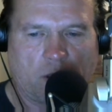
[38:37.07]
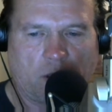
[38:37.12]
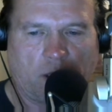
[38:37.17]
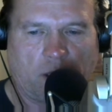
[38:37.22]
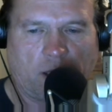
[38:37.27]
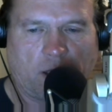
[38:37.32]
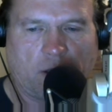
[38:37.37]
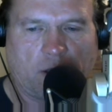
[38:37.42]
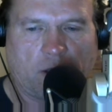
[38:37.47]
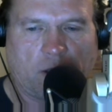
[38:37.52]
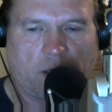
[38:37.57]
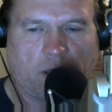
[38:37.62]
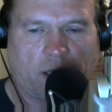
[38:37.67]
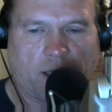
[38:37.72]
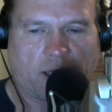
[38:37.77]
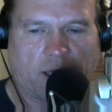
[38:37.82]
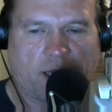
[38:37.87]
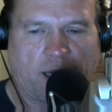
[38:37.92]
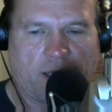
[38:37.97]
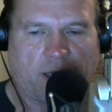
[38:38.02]
You gonna look like
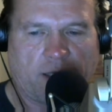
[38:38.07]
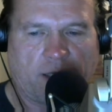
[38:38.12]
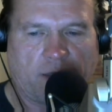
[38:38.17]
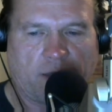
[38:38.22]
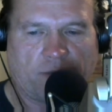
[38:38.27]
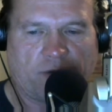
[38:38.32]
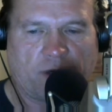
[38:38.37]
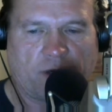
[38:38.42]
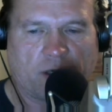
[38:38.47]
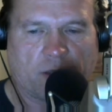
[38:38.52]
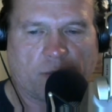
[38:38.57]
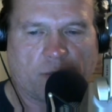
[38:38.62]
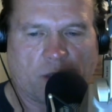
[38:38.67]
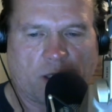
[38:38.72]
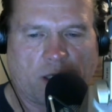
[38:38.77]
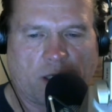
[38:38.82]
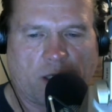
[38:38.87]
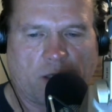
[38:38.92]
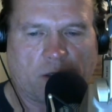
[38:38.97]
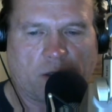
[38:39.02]
a goddamn fucking
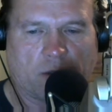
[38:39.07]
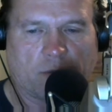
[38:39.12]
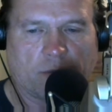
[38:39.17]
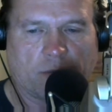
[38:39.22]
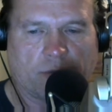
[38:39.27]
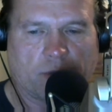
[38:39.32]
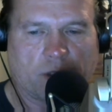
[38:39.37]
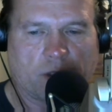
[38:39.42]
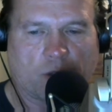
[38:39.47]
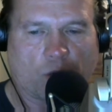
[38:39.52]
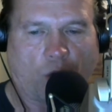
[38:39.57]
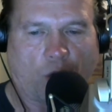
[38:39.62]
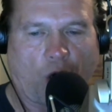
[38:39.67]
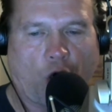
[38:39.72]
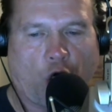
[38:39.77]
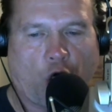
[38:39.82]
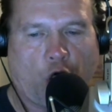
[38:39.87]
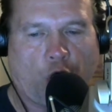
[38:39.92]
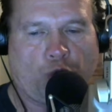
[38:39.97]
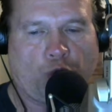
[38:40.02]
monkey or
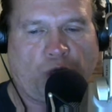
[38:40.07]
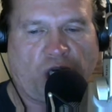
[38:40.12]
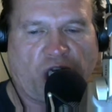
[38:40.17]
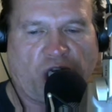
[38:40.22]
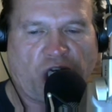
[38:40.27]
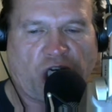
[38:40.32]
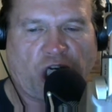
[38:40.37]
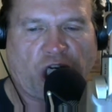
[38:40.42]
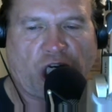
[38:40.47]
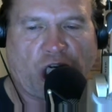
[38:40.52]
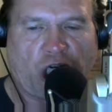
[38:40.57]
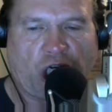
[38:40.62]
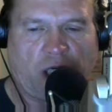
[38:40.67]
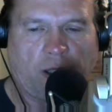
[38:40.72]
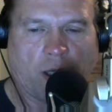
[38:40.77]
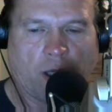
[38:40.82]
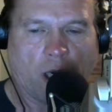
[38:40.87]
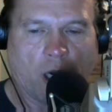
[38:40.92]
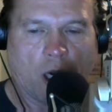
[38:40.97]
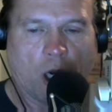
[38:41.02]
a gorilla?
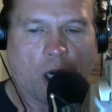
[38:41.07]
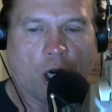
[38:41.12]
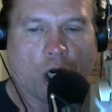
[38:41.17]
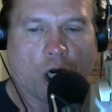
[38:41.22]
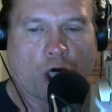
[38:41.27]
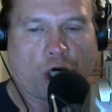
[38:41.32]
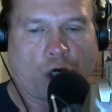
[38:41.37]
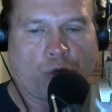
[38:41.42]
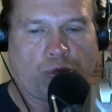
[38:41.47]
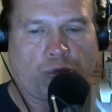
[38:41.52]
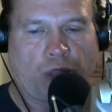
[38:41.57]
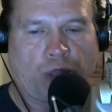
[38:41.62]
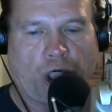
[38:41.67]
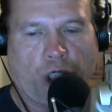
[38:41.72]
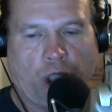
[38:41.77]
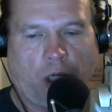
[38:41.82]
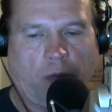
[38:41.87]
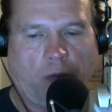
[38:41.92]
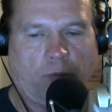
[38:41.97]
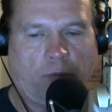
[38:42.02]

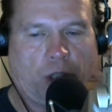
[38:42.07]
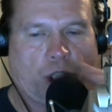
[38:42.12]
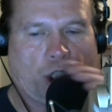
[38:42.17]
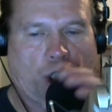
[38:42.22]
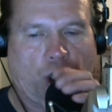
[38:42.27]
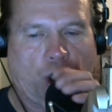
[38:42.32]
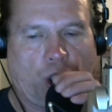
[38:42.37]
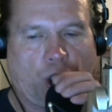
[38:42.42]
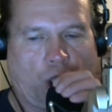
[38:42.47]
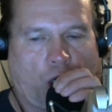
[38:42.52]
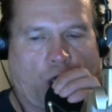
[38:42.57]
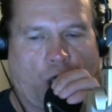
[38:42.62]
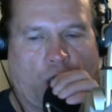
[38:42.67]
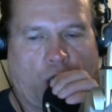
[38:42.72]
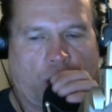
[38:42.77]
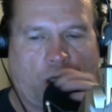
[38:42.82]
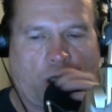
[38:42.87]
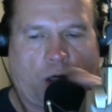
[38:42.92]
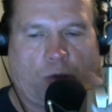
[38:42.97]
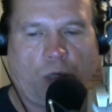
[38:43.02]
Gorilla,
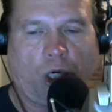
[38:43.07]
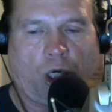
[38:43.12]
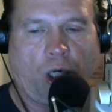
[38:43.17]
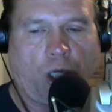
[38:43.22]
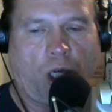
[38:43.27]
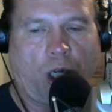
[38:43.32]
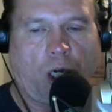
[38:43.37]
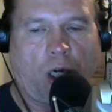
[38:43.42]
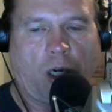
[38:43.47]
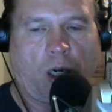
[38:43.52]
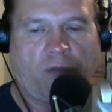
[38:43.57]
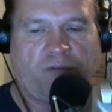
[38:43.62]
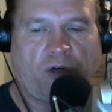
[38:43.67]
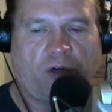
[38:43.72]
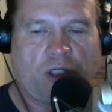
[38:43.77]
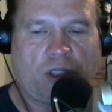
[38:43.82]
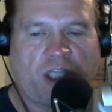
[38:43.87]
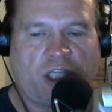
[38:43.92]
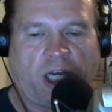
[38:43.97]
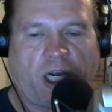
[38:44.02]
Magilla, gorilla
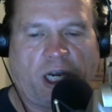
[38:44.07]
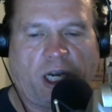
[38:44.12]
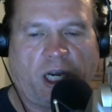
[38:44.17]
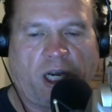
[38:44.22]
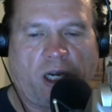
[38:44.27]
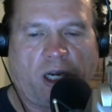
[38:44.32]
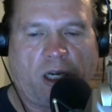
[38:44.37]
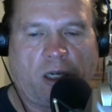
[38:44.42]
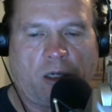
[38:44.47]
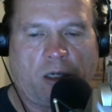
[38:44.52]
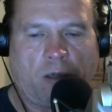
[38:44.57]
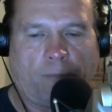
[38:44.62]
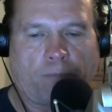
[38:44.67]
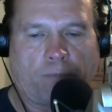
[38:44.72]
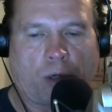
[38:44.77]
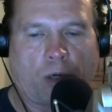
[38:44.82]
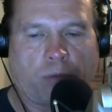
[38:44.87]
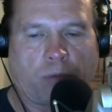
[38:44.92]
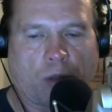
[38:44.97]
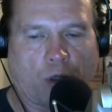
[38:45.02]
for sale.
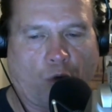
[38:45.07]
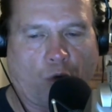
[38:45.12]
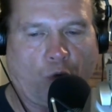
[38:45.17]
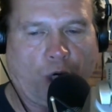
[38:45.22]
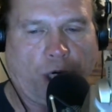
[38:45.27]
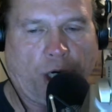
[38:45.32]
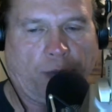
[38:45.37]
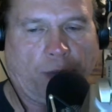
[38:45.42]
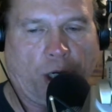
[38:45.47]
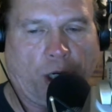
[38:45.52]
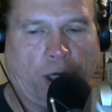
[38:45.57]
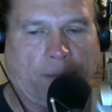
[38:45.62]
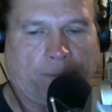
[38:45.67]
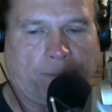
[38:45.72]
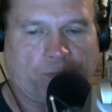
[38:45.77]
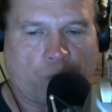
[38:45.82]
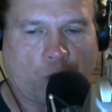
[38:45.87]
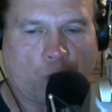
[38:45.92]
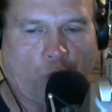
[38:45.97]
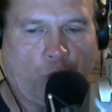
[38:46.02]
Purple, gray babe,
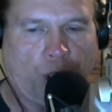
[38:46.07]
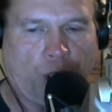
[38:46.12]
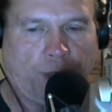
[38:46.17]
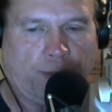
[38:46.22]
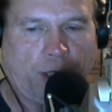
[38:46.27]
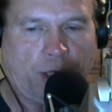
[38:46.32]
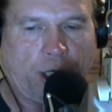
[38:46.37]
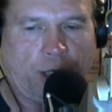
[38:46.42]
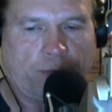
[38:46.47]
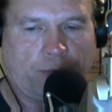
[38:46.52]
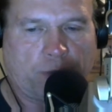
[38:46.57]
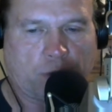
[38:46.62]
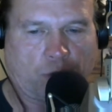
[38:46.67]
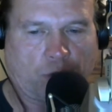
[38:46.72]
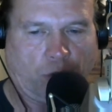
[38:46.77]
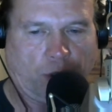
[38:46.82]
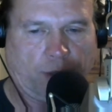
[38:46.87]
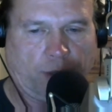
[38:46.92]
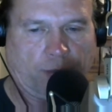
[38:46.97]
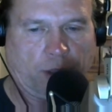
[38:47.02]
gray babe,
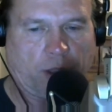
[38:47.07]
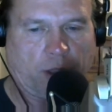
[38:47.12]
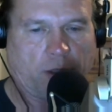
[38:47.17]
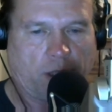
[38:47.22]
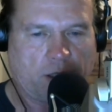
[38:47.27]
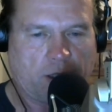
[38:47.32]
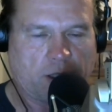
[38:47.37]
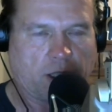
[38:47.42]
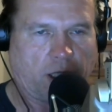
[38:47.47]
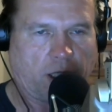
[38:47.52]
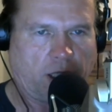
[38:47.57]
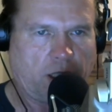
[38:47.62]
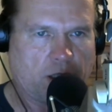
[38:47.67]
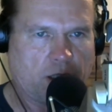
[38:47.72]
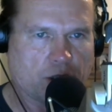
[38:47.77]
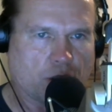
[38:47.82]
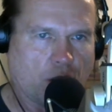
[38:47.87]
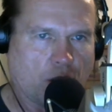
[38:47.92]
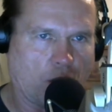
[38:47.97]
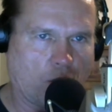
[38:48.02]
gray babe. He
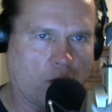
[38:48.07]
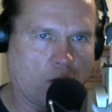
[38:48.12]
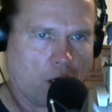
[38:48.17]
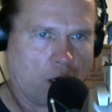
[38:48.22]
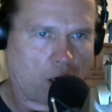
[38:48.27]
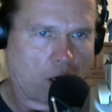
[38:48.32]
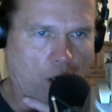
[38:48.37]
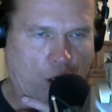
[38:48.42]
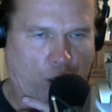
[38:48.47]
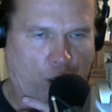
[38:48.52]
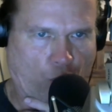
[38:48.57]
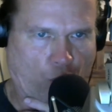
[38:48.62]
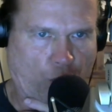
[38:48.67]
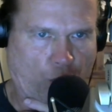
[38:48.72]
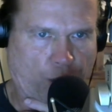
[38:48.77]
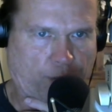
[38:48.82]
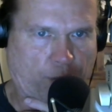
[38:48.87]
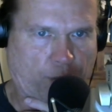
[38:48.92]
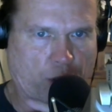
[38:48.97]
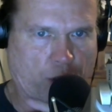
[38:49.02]
gets low.
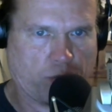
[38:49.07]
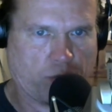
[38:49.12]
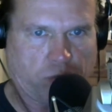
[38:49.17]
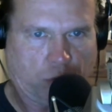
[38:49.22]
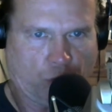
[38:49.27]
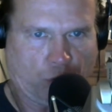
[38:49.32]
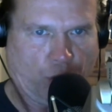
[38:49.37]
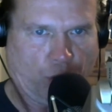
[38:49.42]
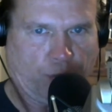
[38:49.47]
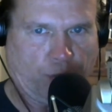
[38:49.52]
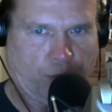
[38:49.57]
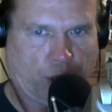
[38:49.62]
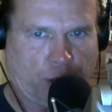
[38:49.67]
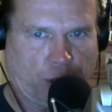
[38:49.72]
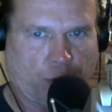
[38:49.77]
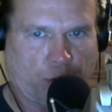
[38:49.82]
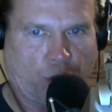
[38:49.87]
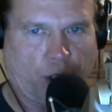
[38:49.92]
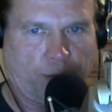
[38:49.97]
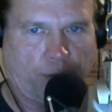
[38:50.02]
Gray babe, gray babe,
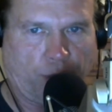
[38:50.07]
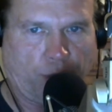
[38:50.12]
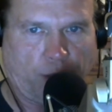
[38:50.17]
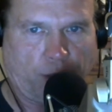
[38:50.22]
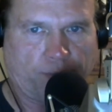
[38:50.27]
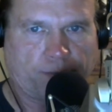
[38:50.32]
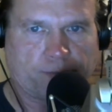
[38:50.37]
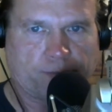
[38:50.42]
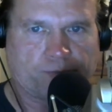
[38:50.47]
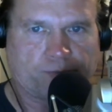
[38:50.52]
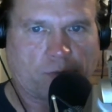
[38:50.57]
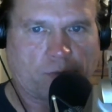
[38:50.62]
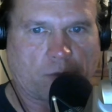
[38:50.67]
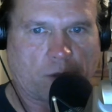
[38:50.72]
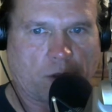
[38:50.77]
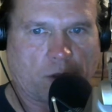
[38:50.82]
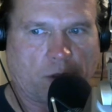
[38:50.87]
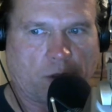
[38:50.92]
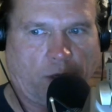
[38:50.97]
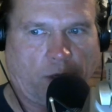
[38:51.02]
gray babe,
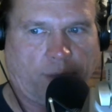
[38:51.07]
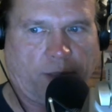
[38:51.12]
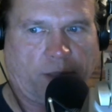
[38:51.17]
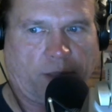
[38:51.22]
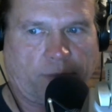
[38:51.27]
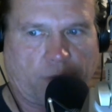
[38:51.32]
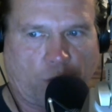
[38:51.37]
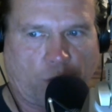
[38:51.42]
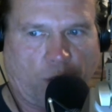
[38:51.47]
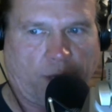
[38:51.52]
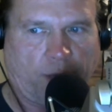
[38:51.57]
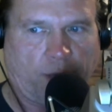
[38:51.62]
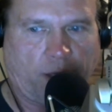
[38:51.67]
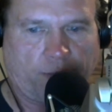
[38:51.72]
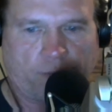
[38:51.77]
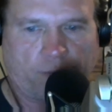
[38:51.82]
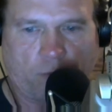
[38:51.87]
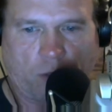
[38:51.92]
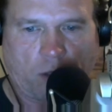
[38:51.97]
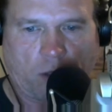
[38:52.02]
gray babe, gray babe,
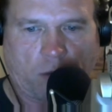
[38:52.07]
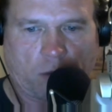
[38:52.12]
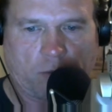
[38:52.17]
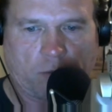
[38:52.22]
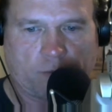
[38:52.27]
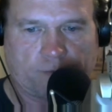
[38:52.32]
whatever.